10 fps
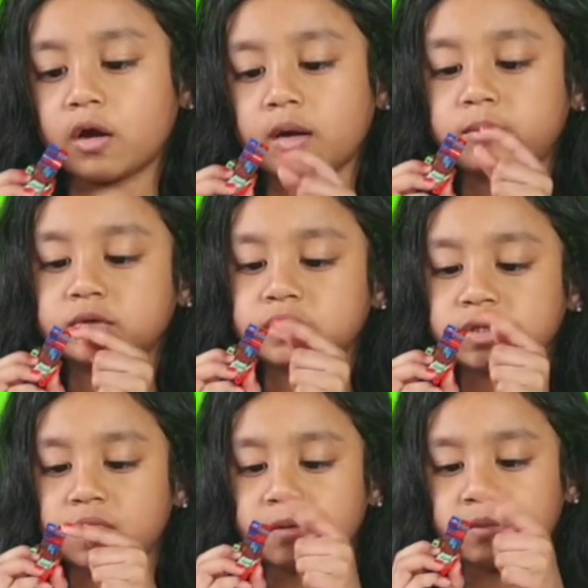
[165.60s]
we're going to put
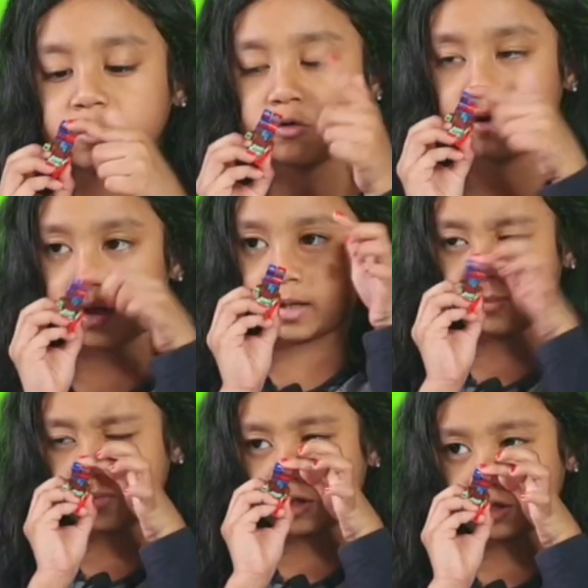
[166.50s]
some glue at the
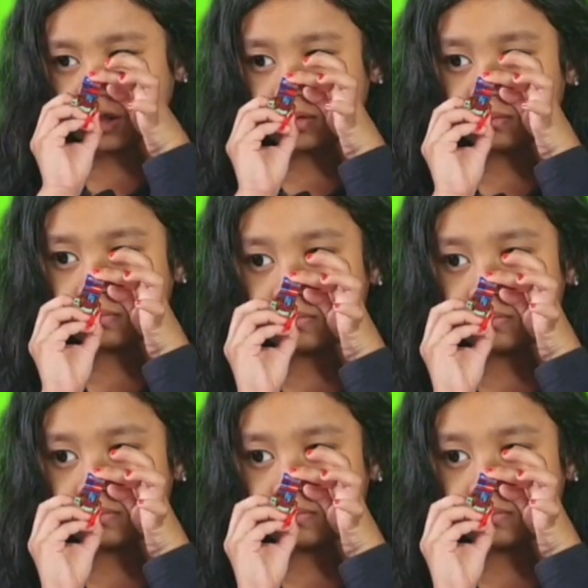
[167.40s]
bottom.